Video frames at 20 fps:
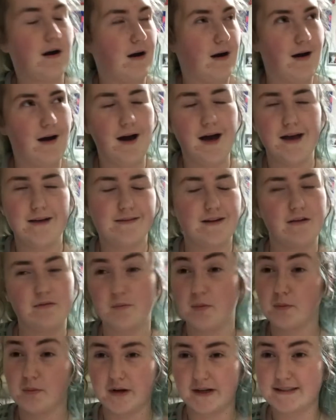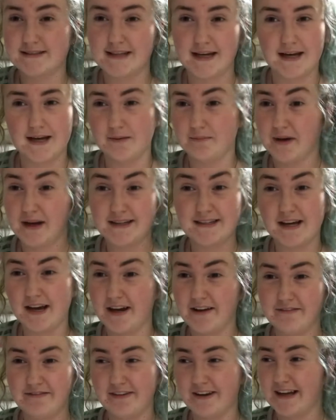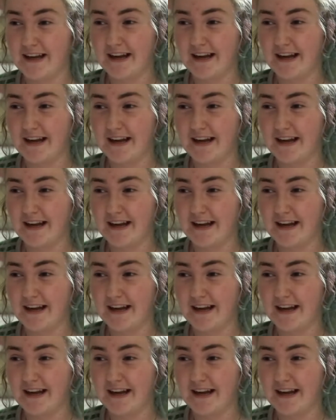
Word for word: I've never been more excited in my entire fucking